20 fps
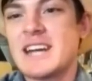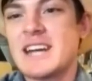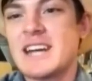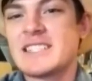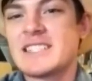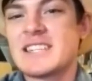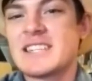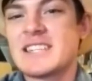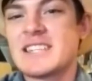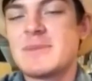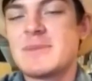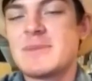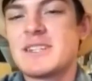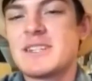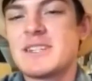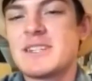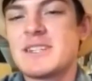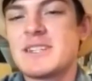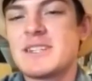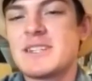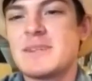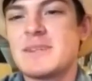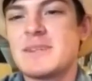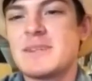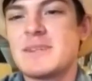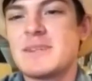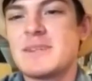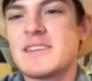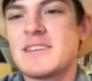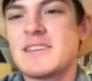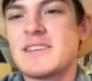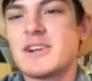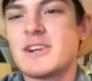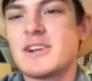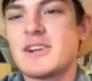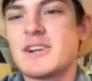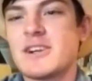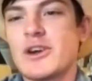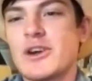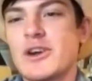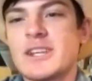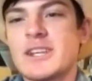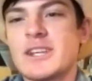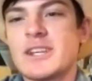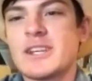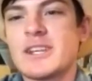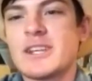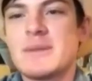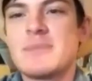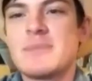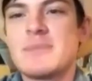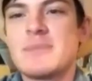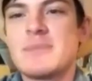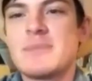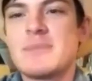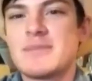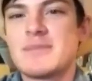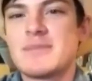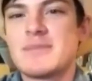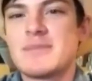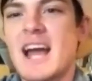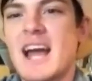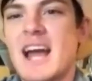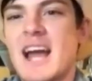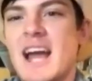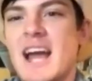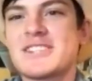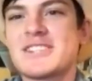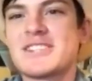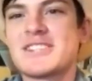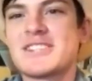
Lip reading: at summertime at 7 o'clock, and it'd be pitch black. So